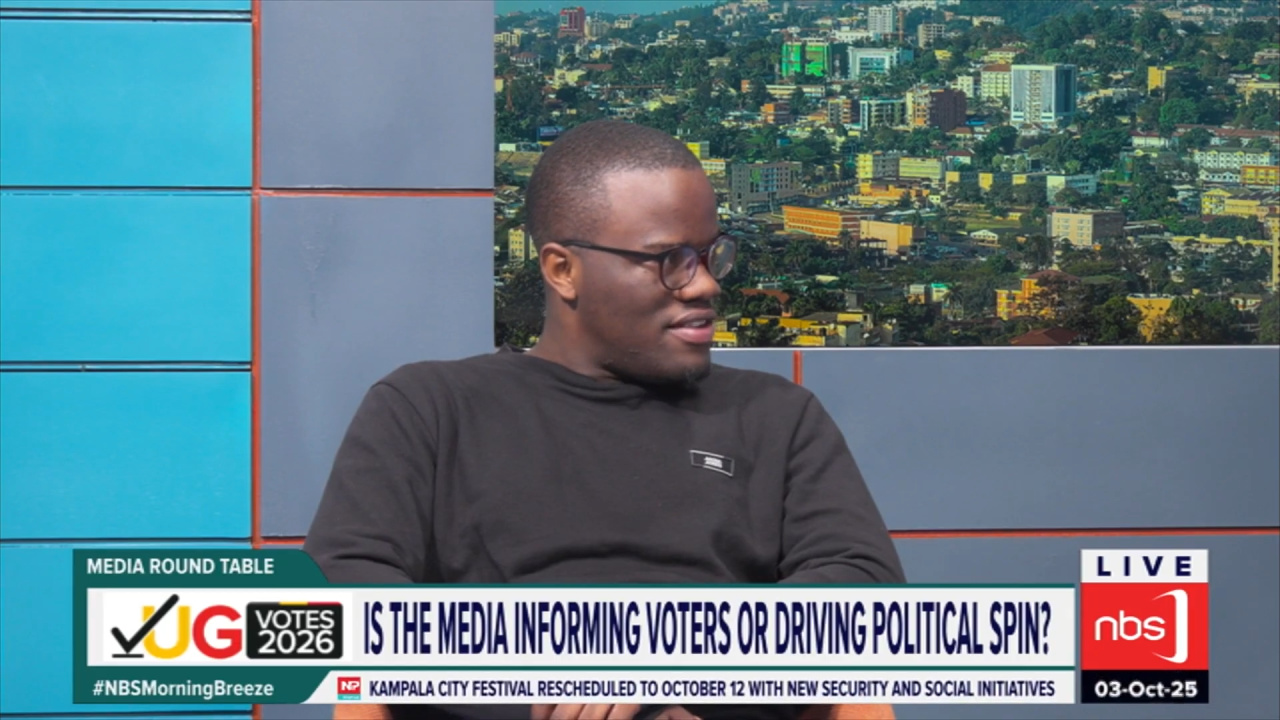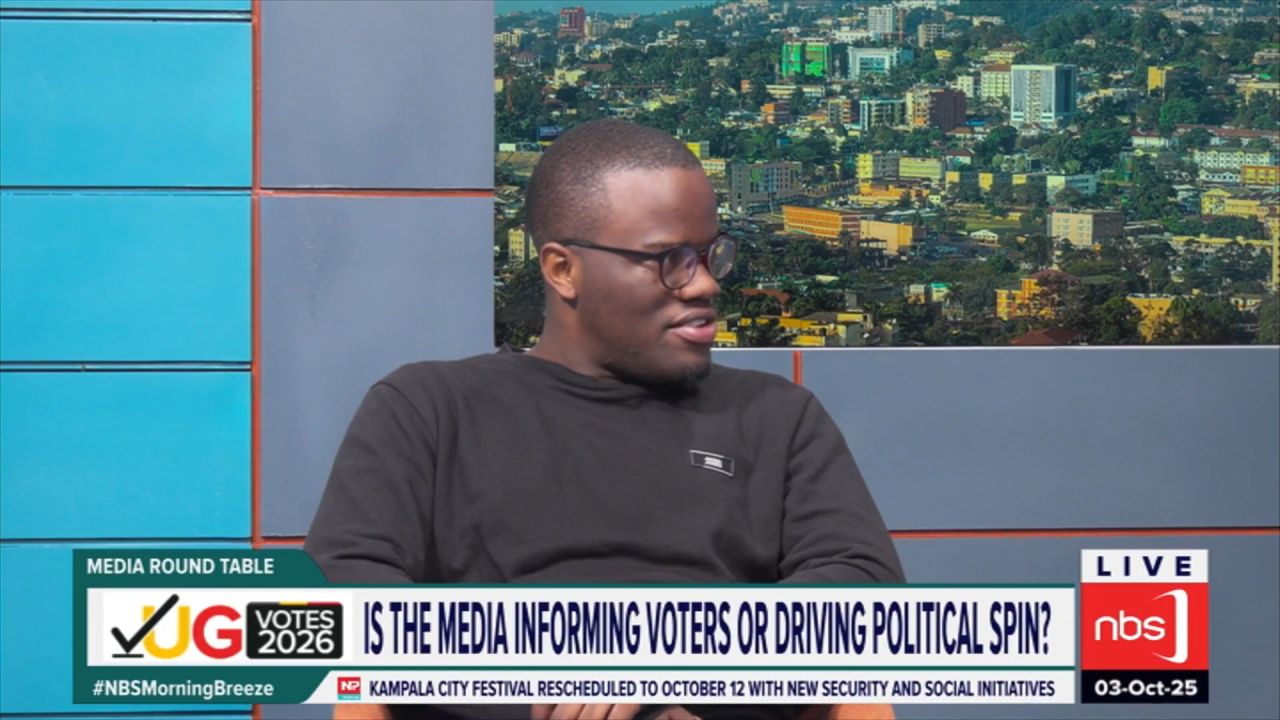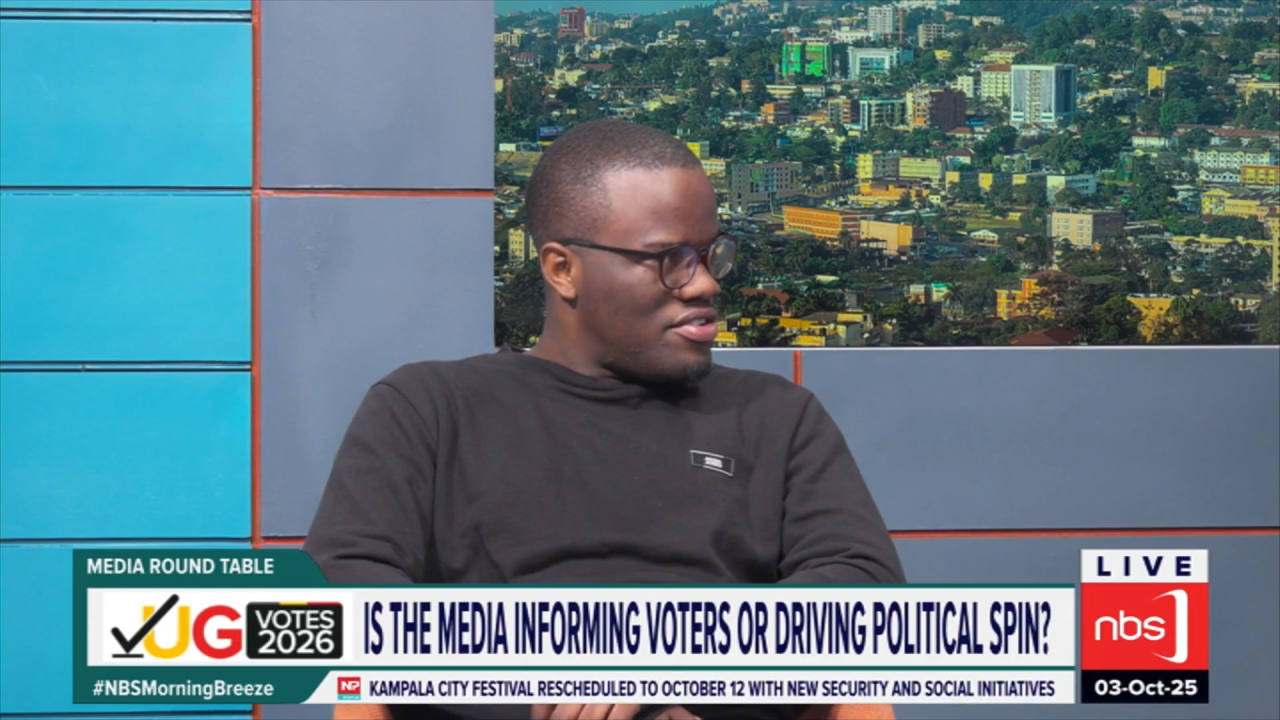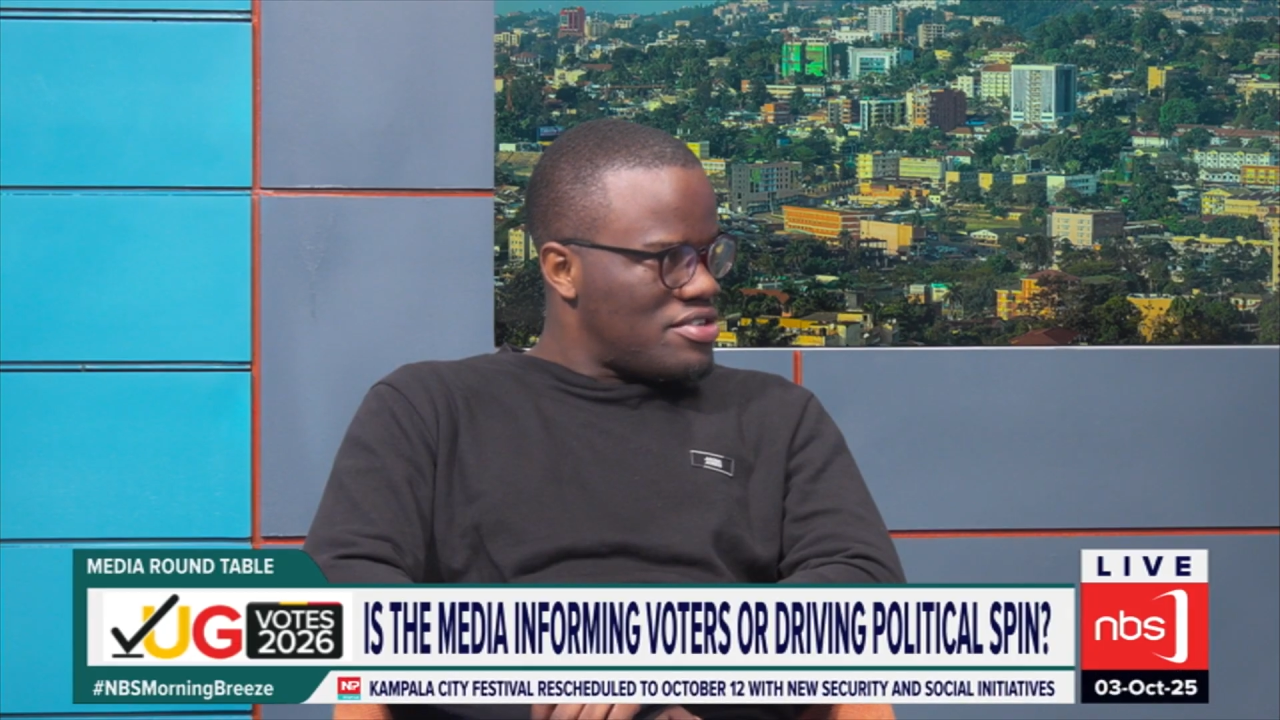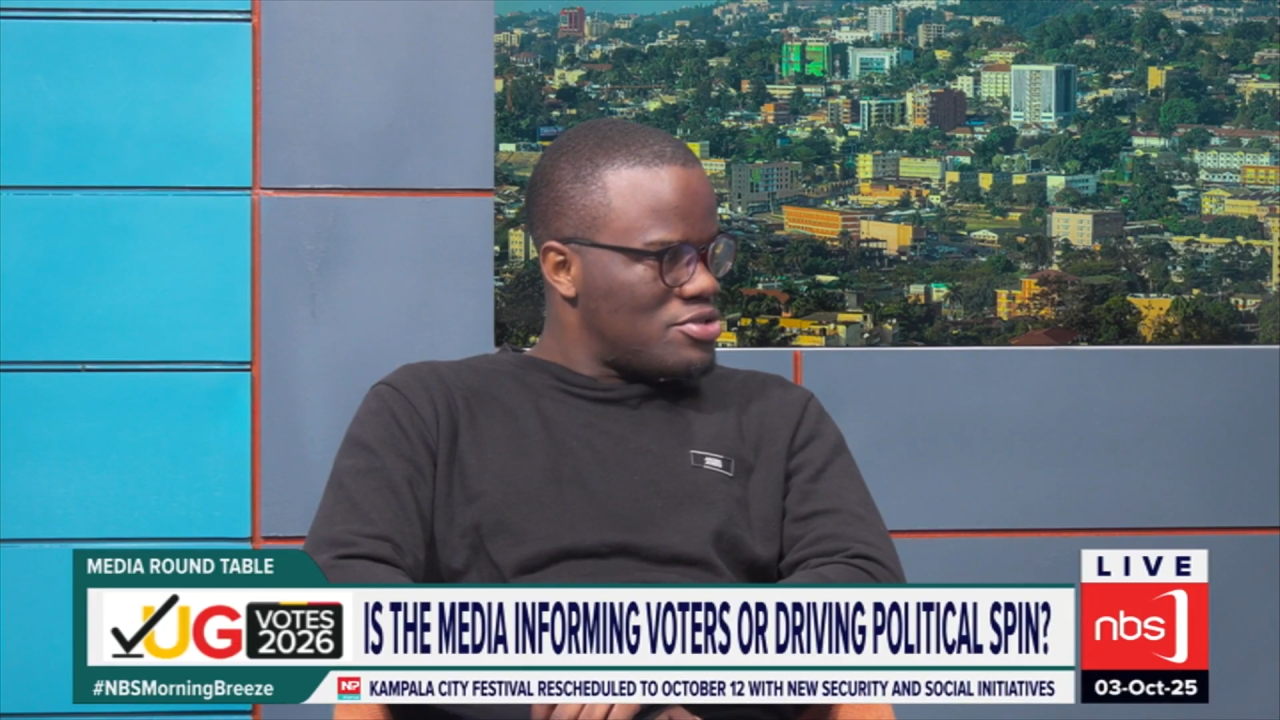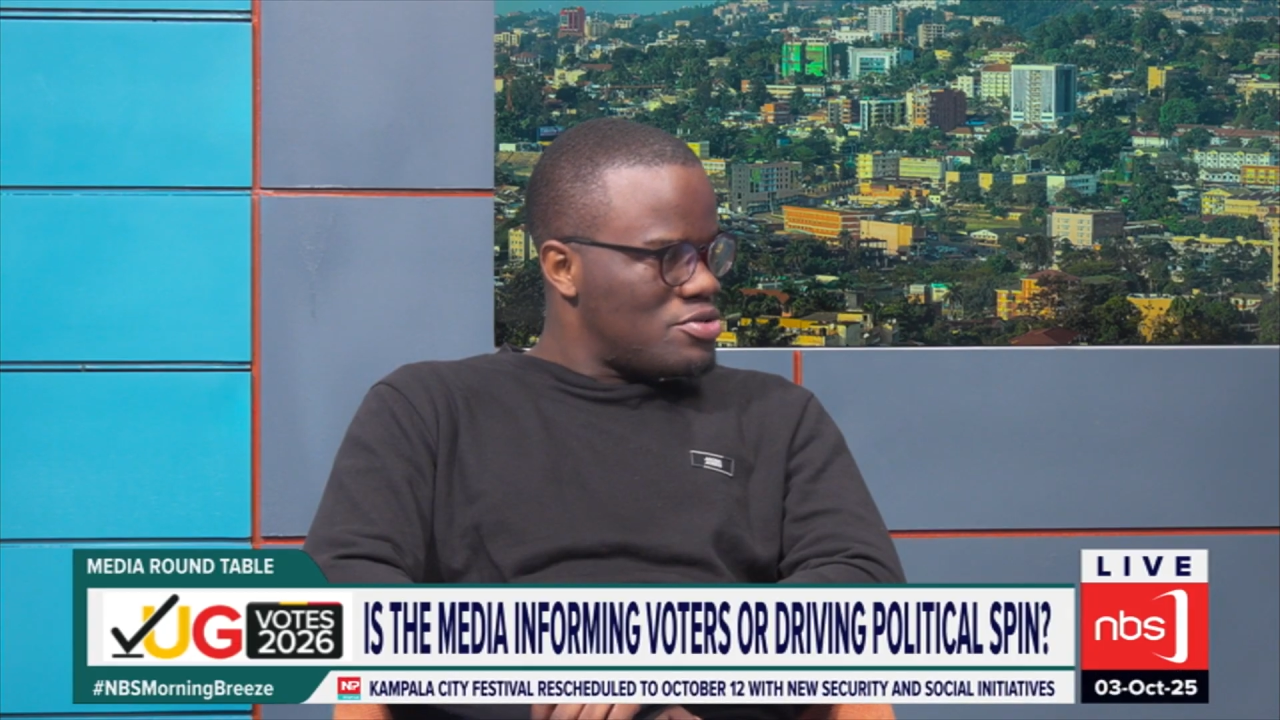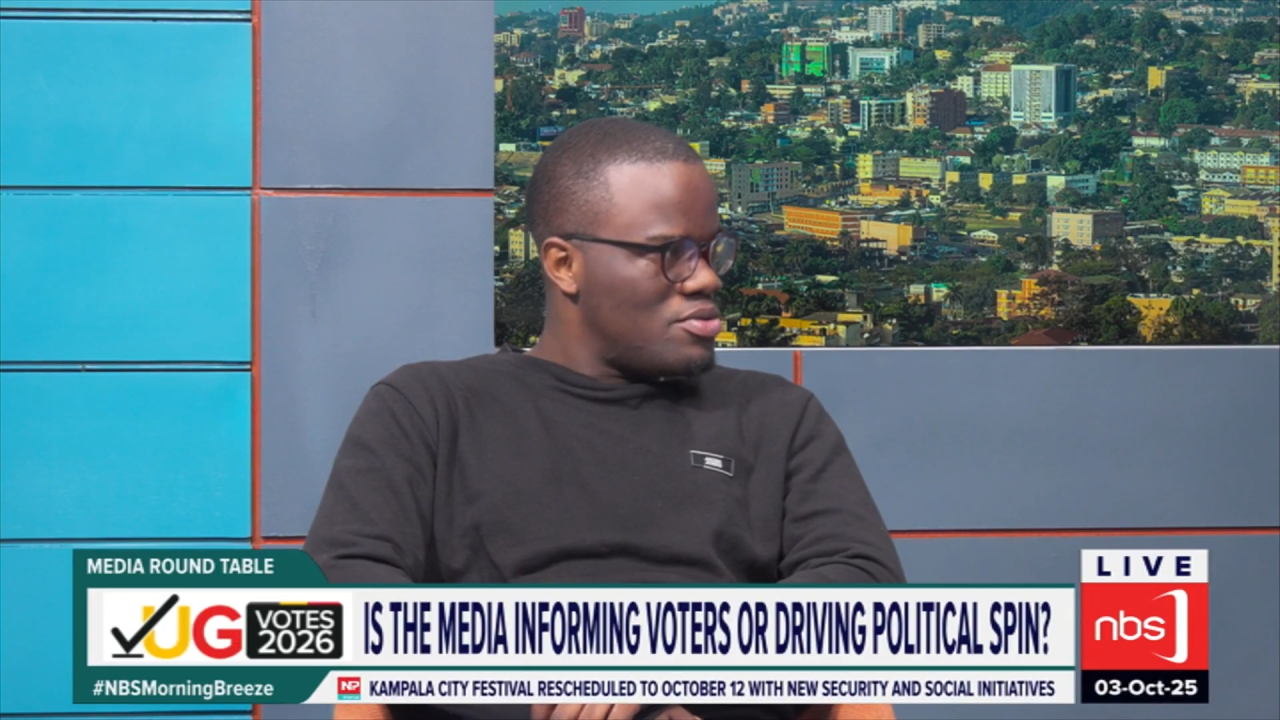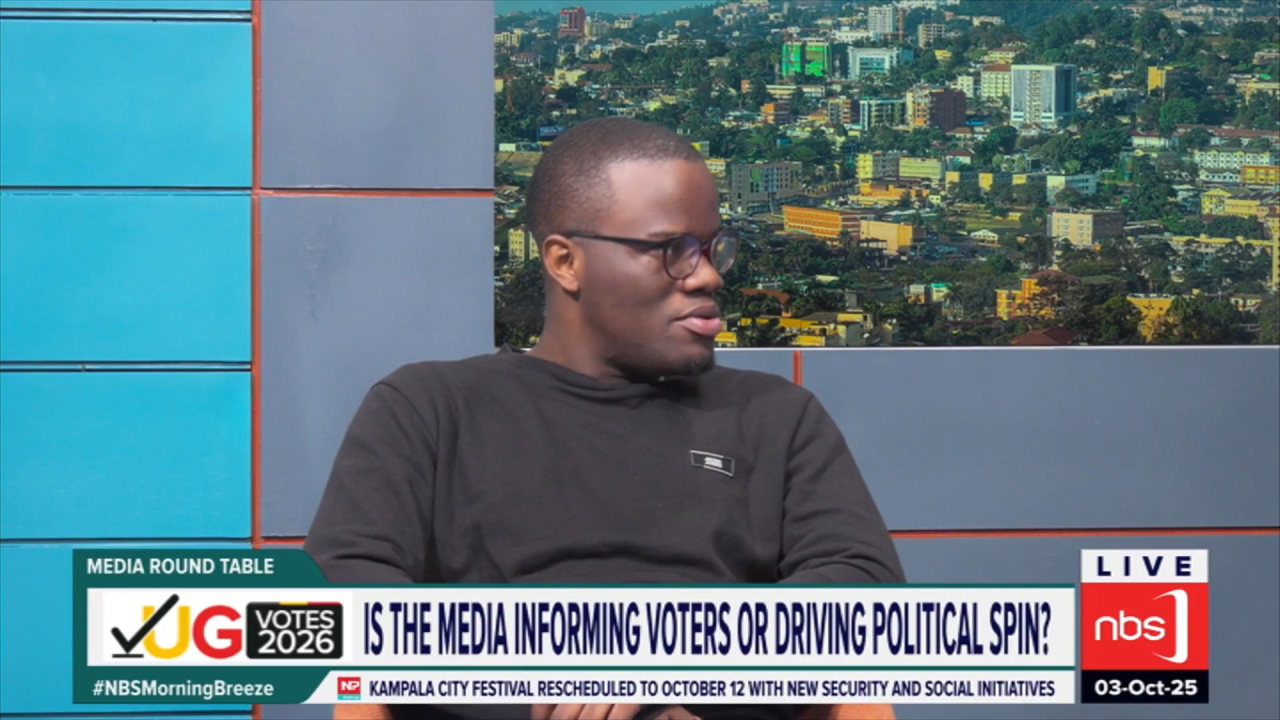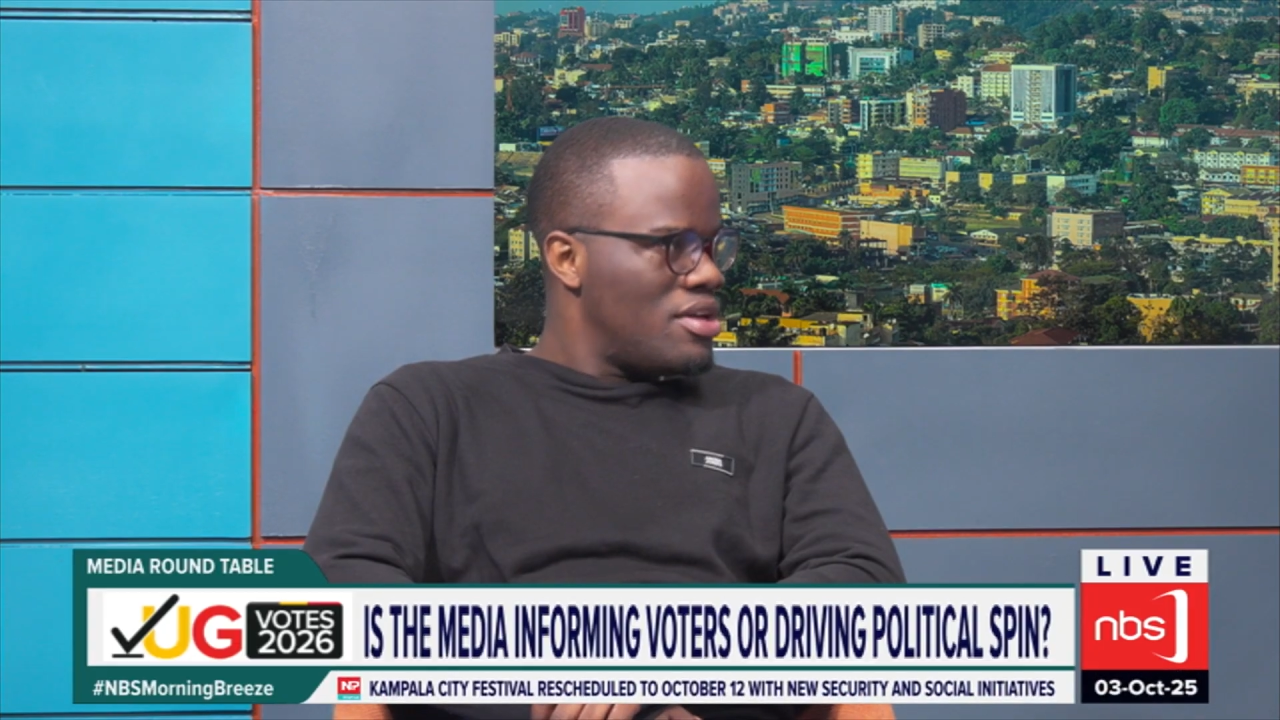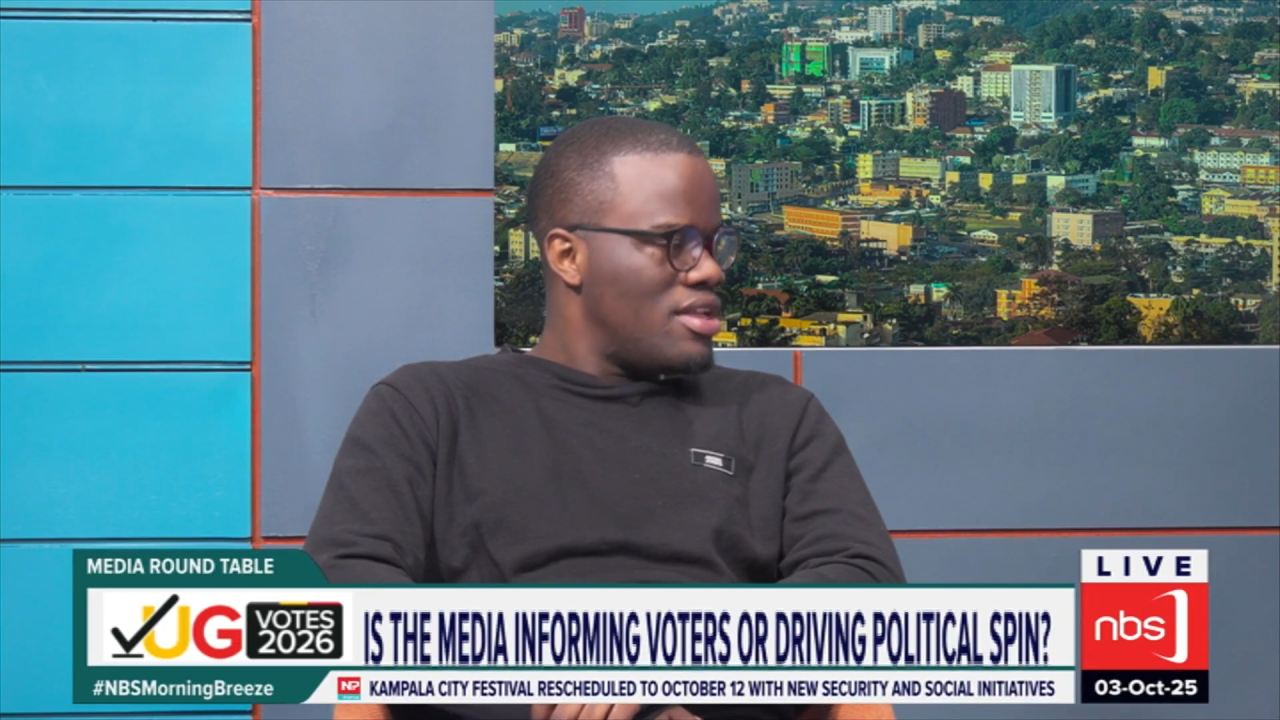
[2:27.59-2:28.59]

entrance to